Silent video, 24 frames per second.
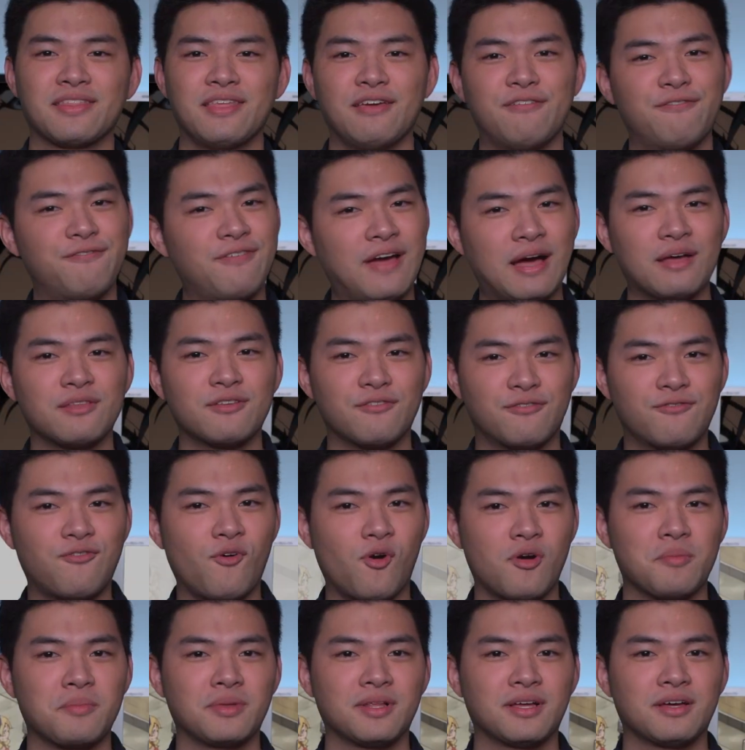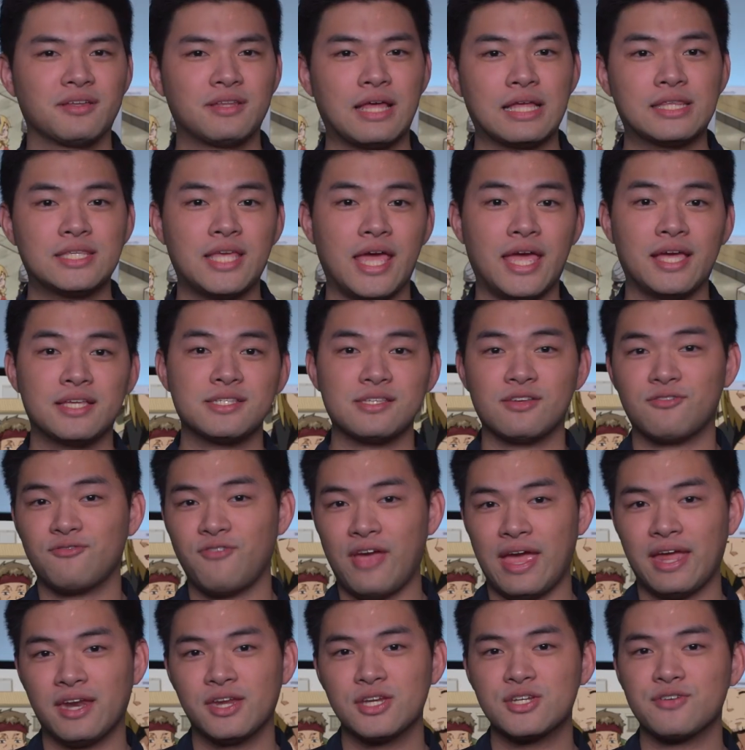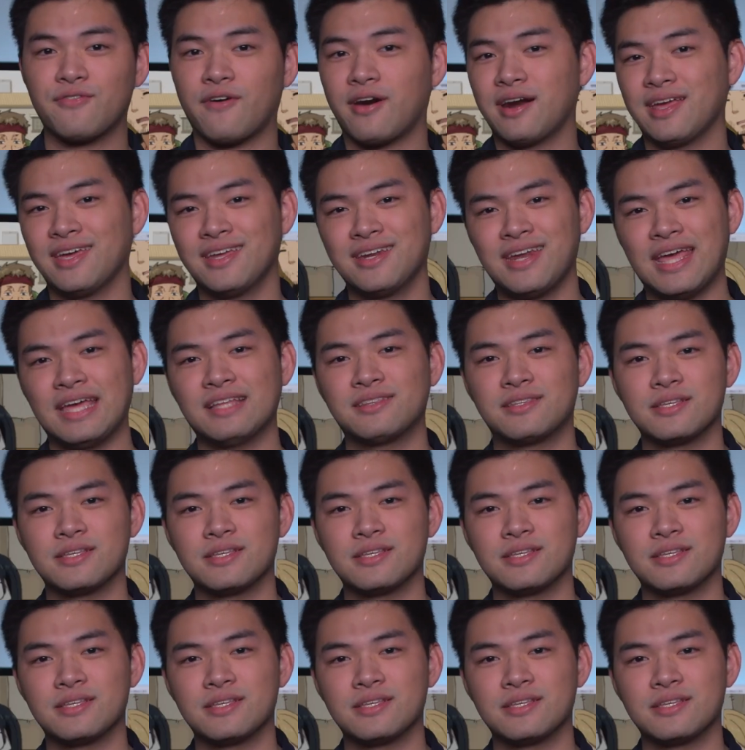They found a formula that takes advantage of our innate